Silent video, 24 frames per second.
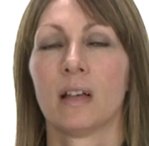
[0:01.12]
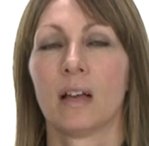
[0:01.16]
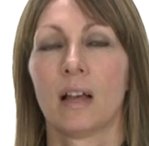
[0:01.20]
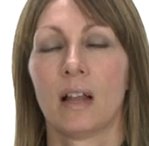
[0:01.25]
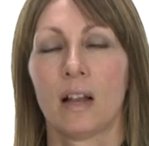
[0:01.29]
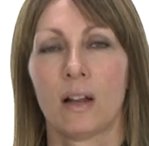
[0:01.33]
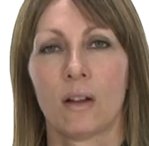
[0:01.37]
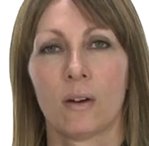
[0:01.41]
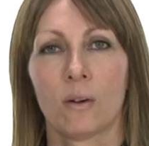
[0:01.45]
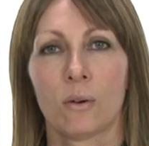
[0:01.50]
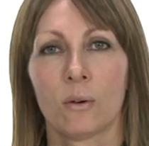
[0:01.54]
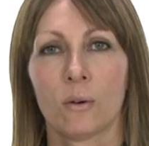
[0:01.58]

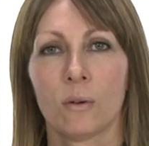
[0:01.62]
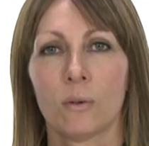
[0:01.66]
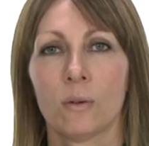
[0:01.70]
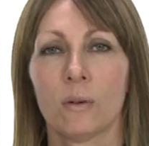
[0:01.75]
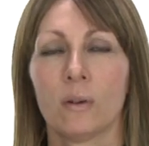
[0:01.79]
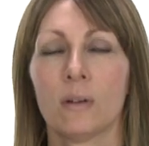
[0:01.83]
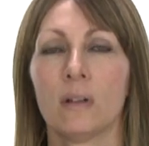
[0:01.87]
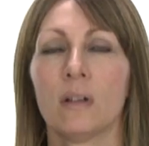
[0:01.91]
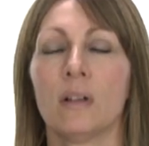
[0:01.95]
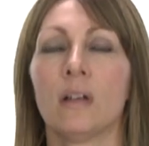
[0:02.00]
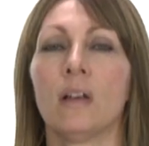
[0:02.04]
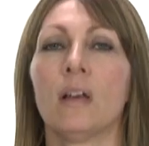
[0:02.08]
Hello.
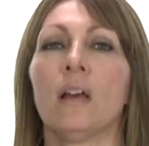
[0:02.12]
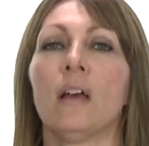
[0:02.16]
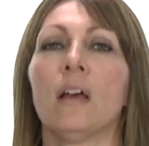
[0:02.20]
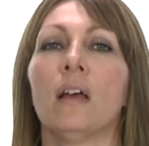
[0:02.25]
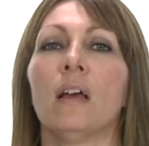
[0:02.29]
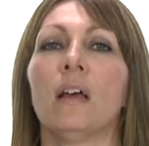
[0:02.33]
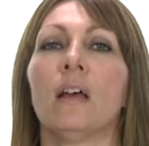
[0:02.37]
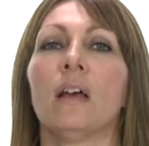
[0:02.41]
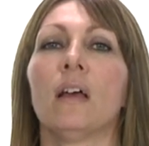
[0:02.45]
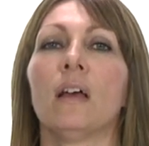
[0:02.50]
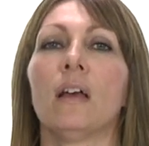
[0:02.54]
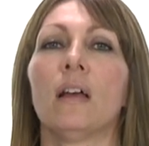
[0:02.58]

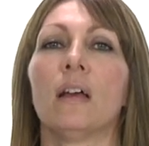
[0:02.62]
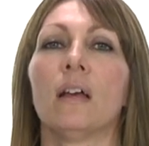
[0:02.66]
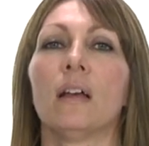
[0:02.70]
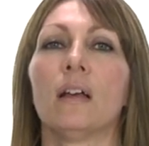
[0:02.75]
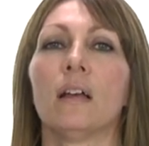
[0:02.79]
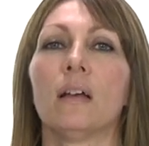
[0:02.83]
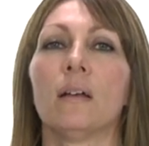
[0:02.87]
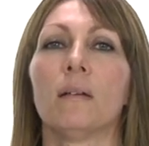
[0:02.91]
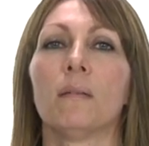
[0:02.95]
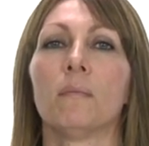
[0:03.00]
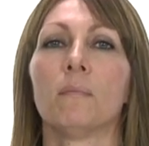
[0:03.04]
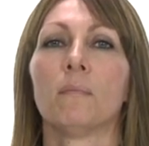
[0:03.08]

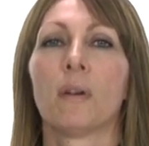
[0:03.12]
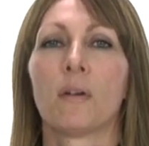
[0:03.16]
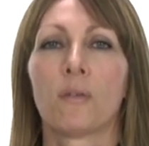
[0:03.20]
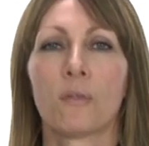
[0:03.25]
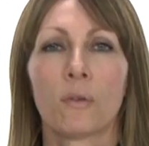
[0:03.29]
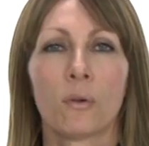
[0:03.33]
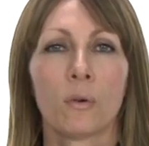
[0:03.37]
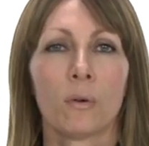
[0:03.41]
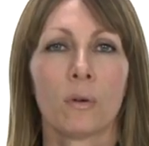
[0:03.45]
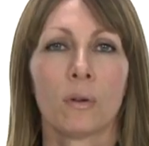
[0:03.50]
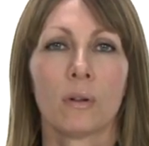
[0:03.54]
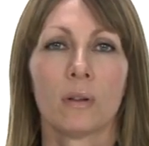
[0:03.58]
My
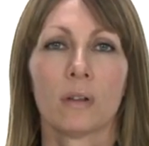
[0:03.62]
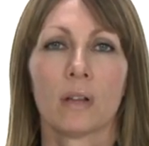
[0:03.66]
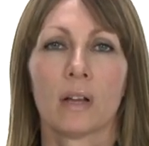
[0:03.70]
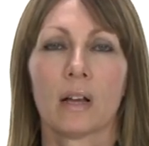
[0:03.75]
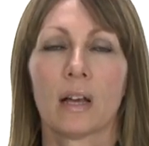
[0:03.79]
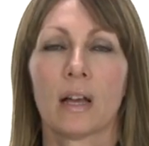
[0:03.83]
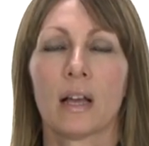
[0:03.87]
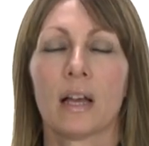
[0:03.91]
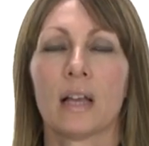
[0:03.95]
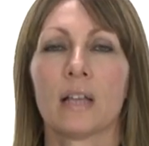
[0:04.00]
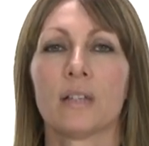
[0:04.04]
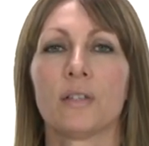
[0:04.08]
role,
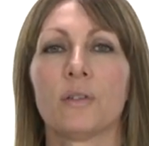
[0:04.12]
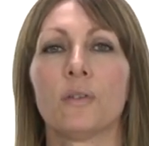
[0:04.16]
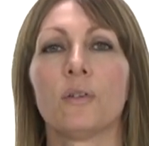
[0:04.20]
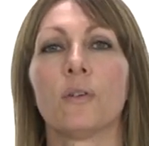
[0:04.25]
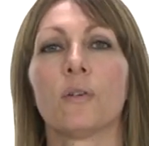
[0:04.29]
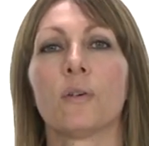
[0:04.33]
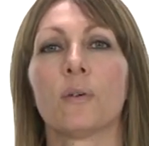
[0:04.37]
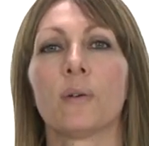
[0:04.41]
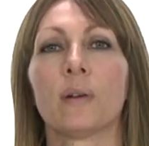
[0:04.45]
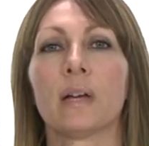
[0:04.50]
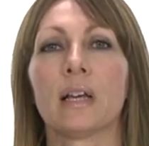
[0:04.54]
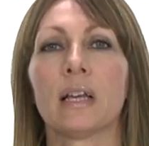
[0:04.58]
as you
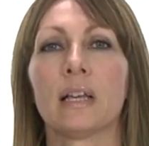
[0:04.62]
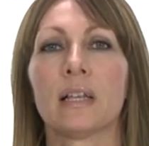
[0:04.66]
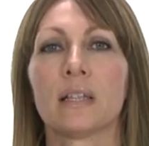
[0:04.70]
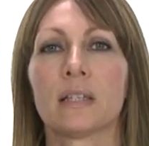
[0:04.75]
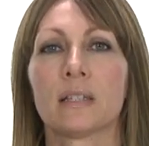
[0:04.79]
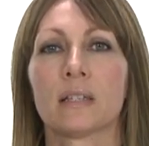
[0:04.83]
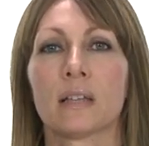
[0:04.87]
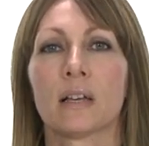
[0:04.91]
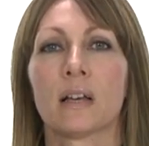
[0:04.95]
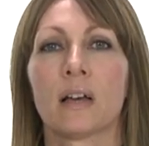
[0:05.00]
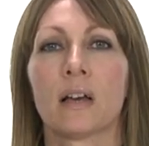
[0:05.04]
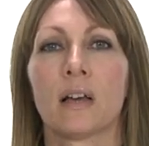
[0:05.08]
know,
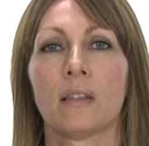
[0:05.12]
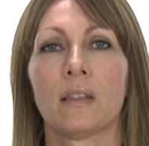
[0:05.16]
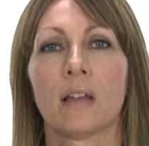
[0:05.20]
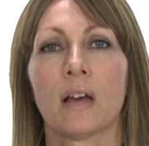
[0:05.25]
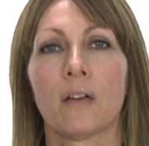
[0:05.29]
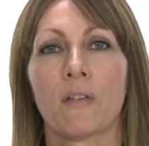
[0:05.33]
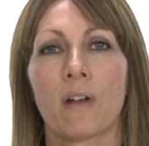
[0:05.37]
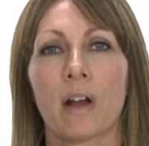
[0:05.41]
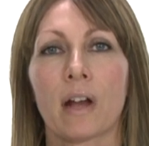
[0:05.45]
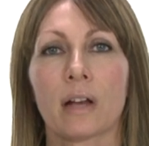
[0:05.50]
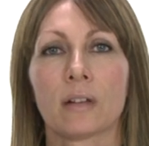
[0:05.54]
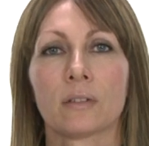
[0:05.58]
is a
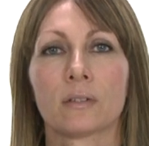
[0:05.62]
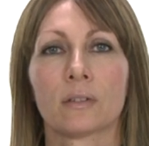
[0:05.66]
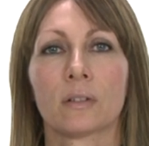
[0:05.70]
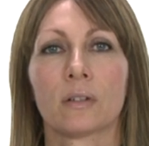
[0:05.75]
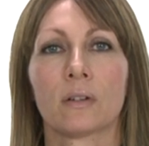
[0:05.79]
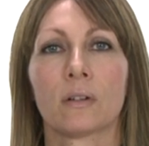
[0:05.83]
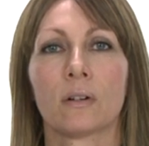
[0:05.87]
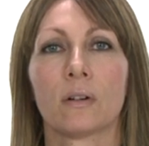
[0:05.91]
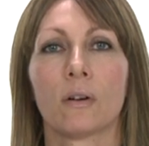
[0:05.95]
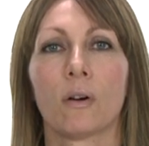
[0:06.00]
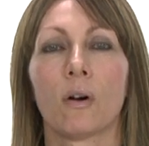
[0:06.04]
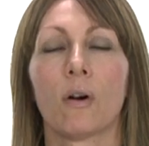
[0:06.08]

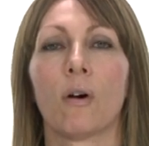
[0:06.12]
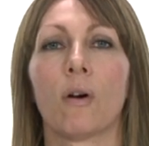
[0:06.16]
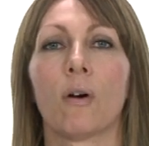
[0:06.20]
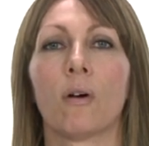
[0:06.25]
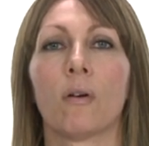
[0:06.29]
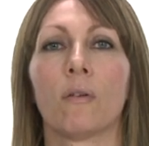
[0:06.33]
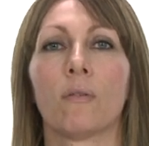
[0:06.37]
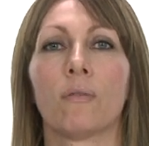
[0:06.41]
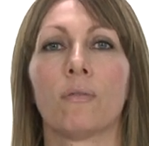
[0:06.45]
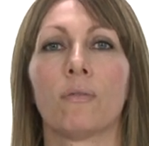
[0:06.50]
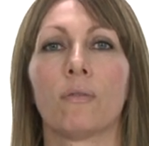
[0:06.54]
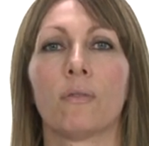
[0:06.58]
director
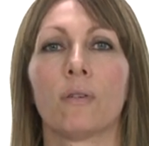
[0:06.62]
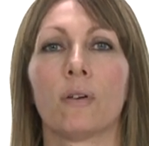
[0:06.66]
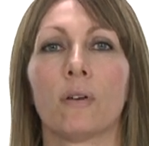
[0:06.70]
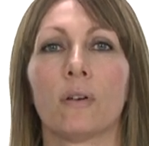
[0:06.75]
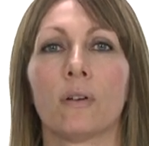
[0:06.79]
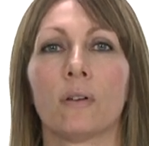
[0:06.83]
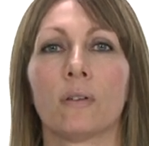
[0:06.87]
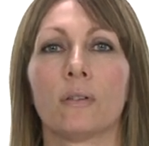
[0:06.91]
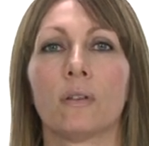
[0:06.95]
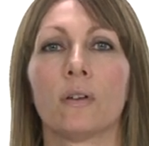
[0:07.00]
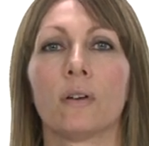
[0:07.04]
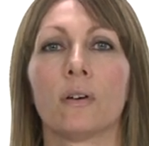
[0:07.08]
of
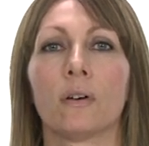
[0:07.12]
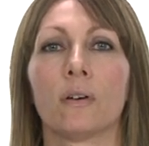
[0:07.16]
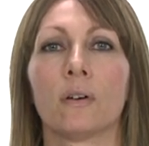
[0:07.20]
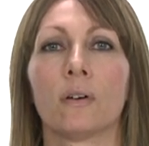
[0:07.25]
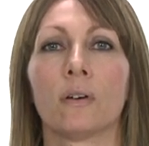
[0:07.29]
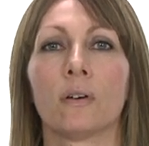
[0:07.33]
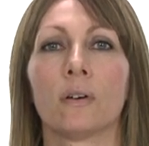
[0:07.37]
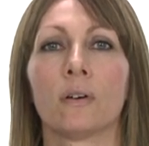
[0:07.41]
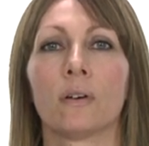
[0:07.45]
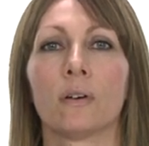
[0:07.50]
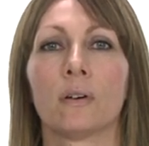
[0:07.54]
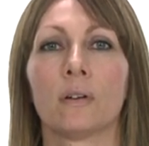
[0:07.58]
uh,
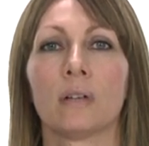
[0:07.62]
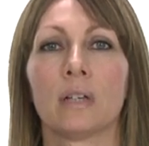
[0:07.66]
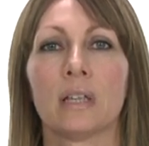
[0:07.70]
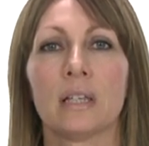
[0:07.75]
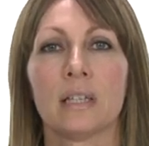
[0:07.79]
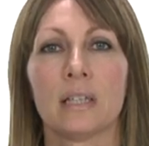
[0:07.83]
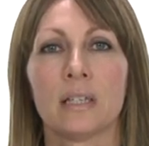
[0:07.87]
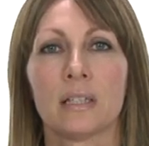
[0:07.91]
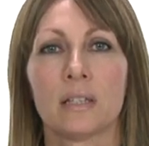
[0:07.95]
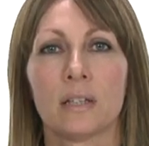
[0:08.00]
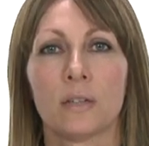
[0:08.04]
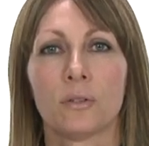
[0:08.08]
the
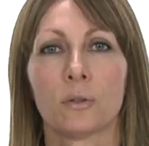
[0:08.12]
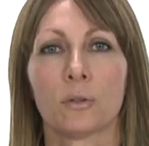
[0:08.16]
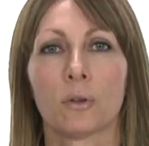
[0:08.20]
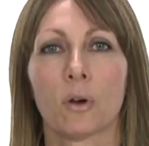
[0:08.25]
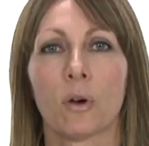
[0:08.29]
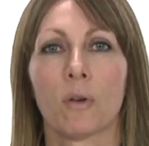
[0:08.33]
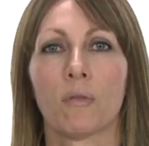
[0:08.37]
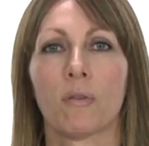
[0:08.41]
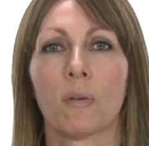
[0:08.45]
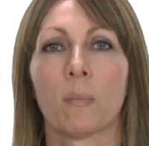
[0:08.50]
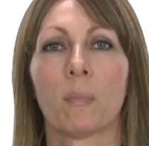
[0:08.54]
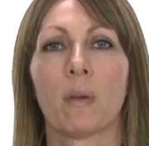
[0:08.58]
Institute
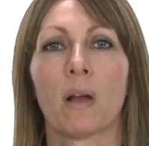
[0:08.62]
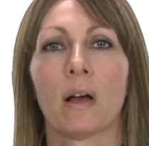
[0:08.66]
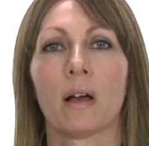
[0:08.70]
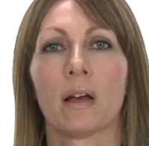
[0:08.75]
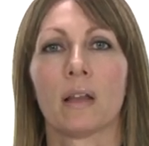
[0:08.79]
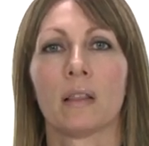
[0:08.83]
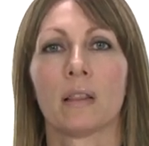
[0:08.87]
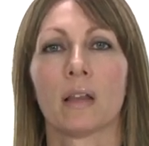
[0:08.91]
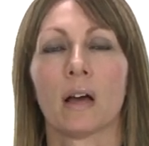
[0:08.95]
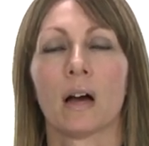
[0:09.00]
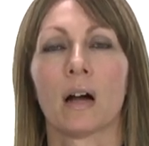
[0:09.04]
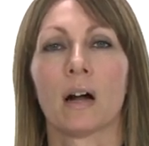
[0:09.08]
of
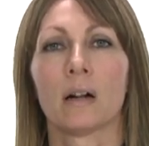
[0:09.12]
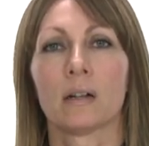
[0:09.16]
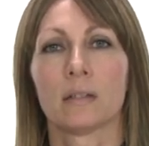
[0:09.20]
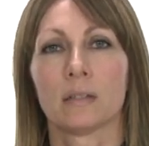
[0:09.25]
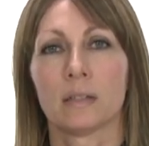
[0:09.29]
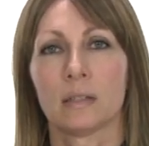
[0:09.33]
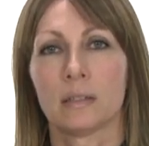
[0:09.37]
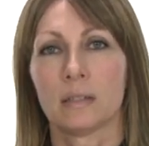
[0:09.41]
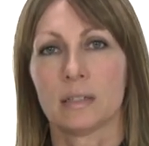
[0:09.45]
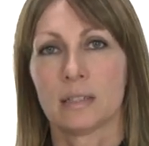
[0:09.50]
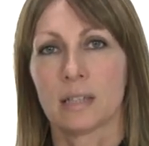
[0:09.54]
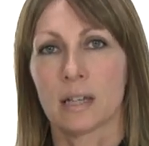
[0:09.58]
Applied Art
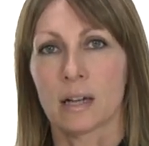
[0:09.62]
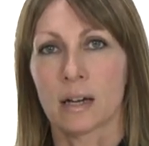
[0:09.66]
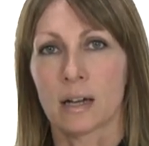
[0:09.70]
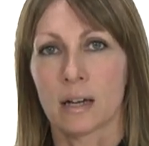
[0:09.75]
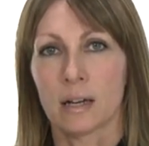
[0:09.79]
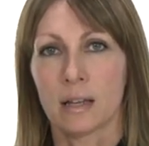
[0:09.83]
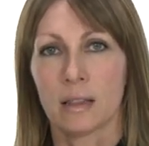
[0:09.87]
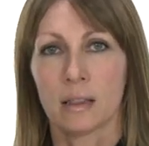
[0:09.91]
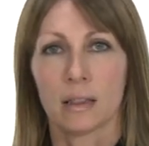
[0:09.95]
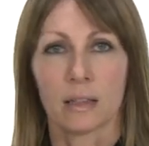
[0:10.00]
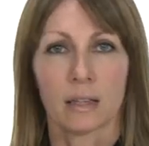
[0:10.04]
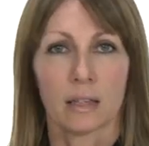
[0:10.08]
and
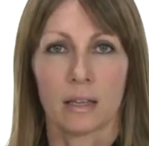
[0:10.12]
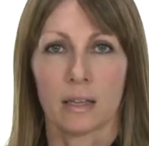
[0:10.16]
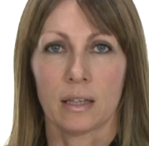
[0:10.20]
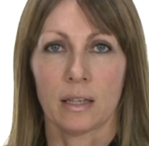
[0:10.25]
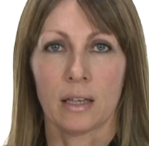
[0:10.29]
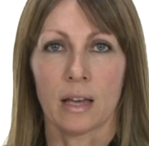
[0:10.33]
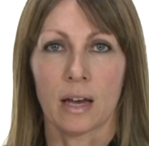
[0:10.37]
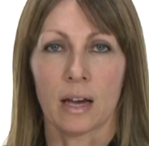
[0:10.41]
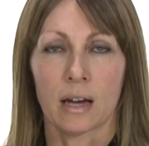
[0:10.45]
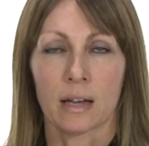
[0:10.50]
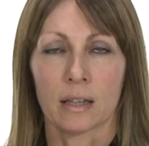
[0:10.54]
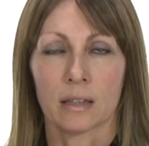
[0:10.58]
Design,
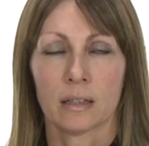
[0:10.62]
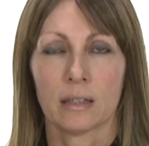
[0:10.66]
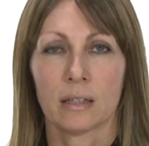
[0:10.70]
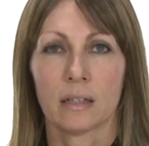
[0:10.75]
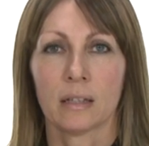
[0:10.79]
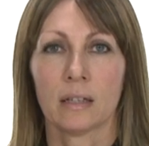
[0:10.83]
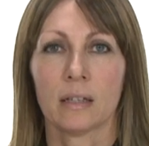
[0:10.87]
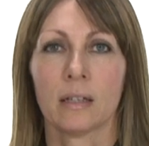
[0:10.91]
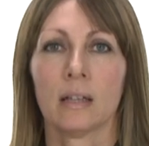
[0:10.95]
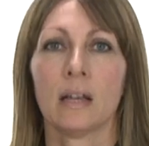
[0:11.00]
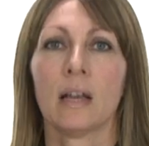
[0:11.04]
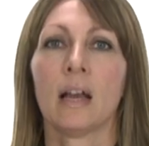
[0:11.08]
IAAD,